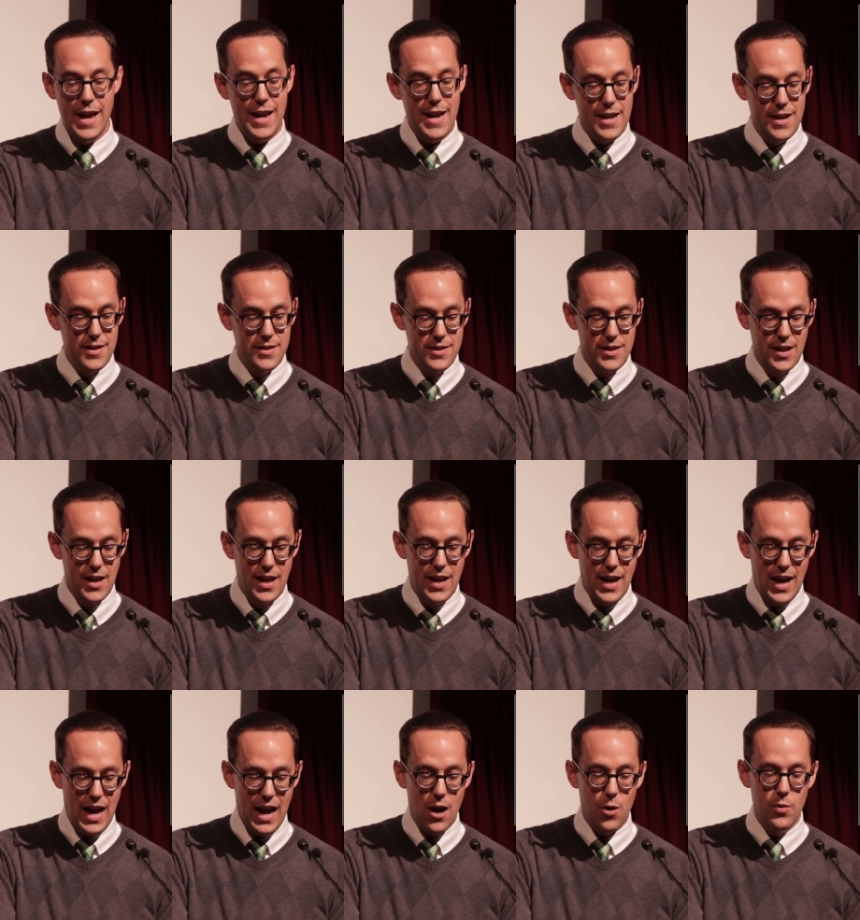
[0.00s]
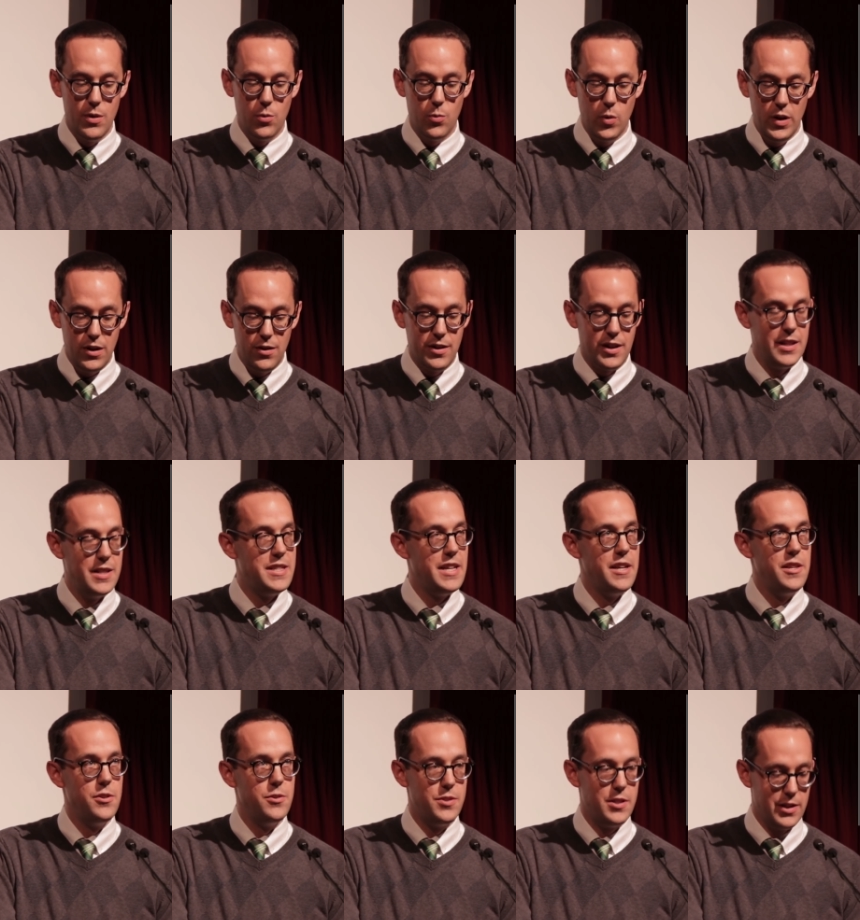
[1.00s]
and how it will
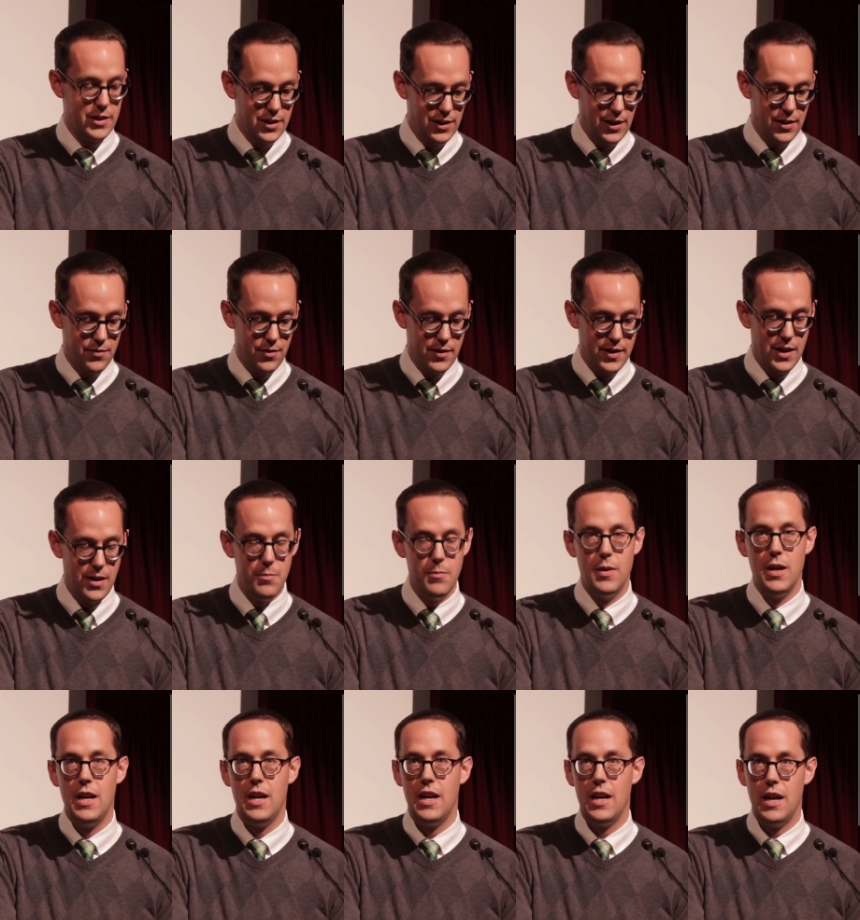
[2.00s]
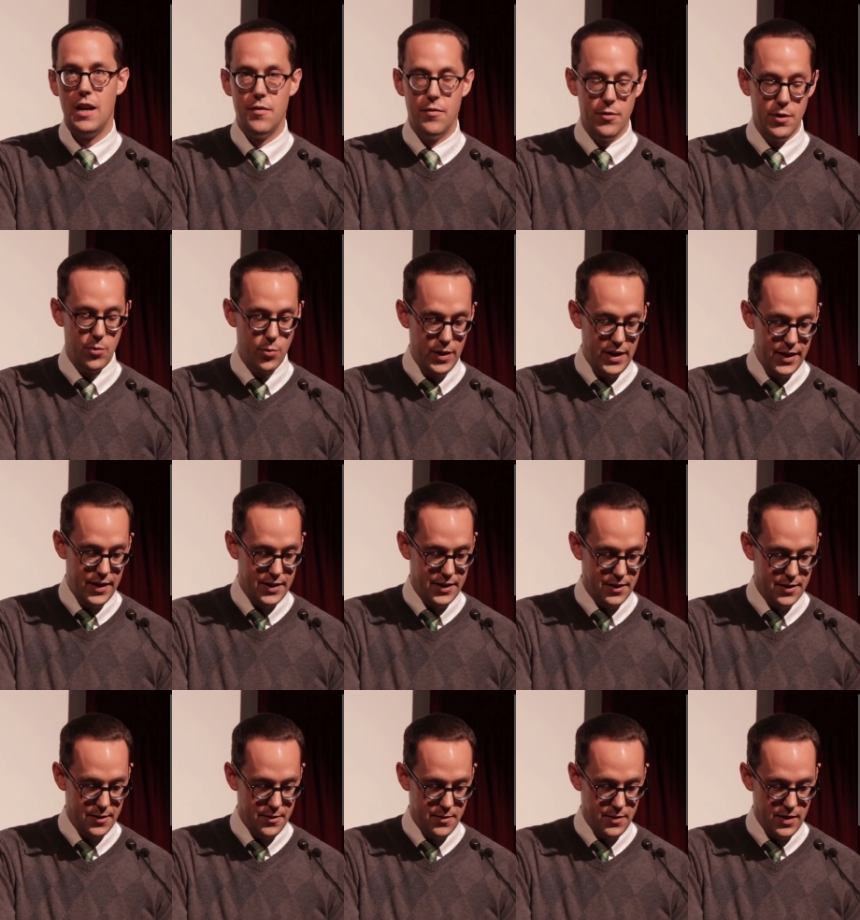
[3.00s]
continue to deliver them every
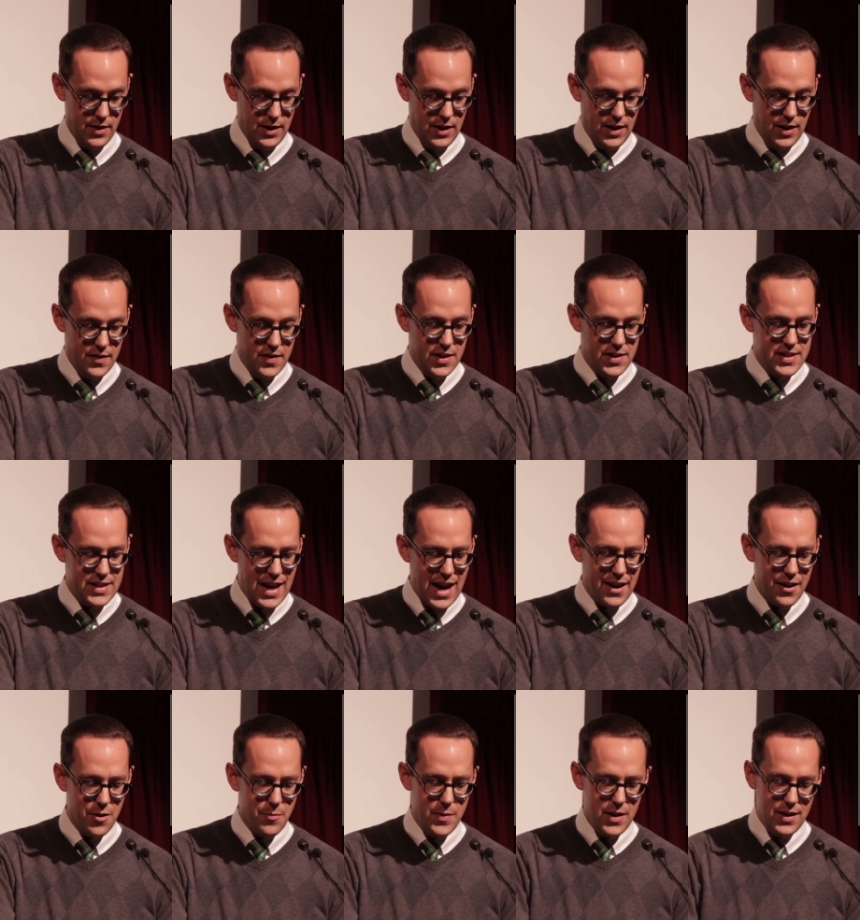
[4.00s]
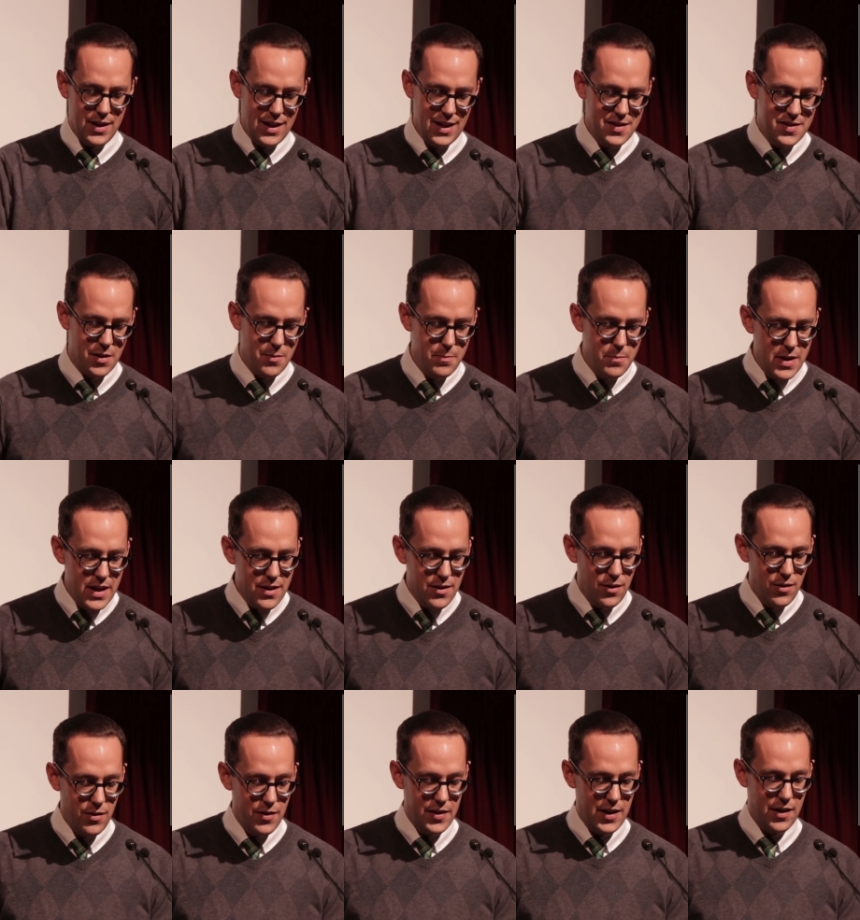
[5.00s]
week. The sacrament is a
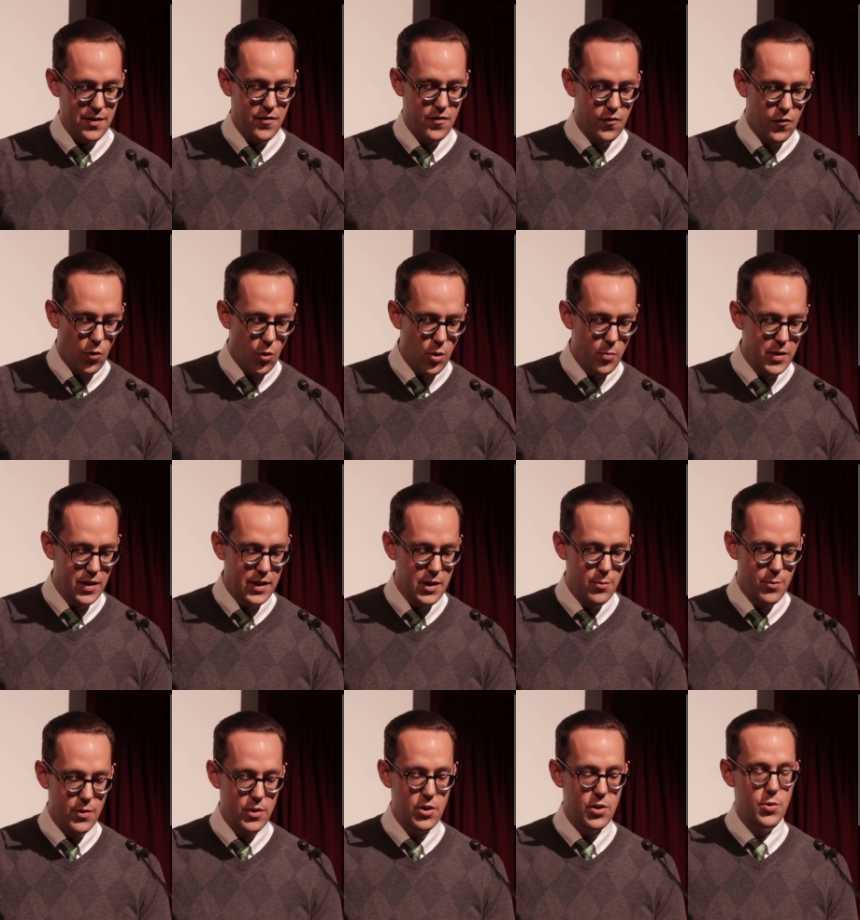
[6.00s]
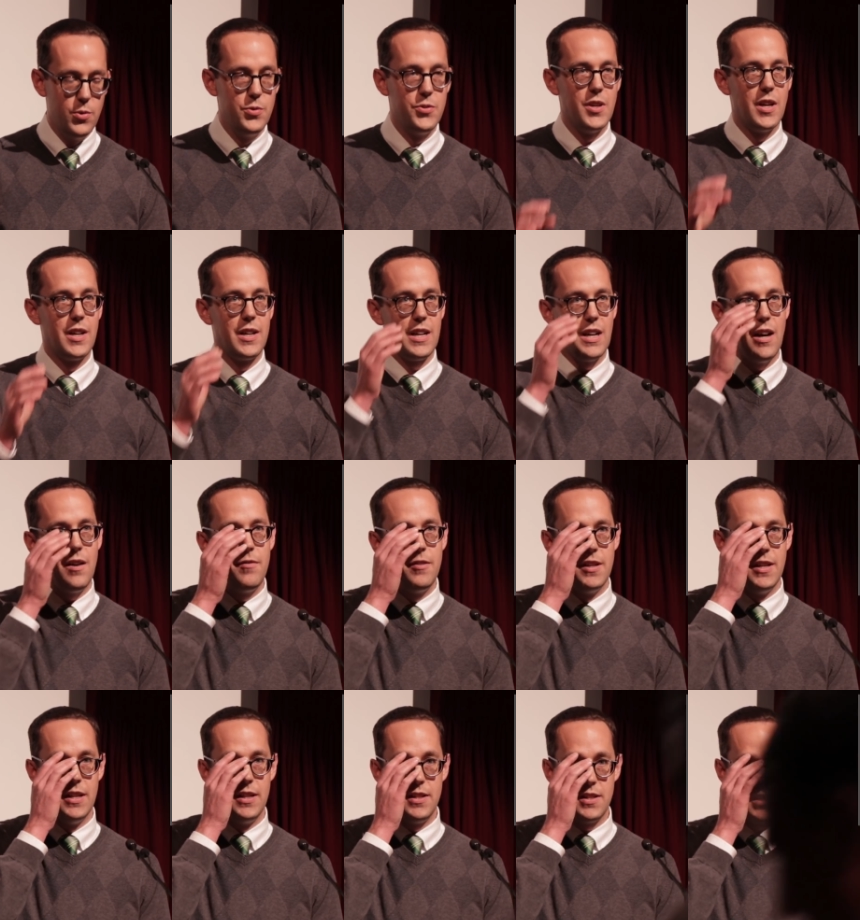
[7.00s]
meal that formally renews a
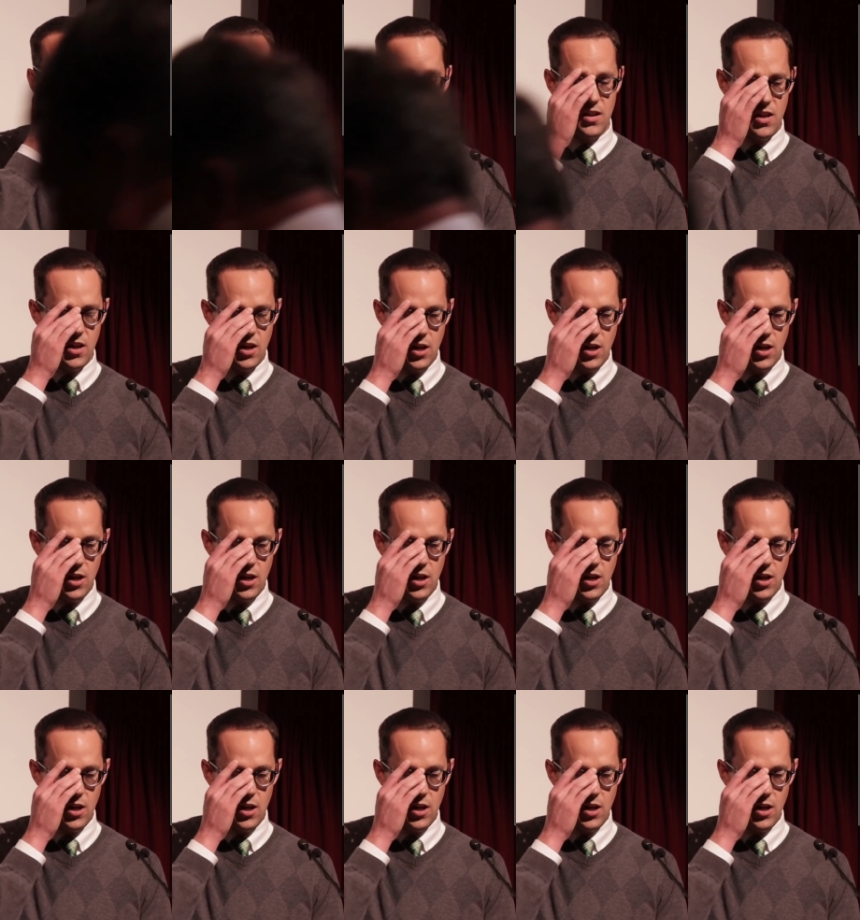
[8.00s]
covenant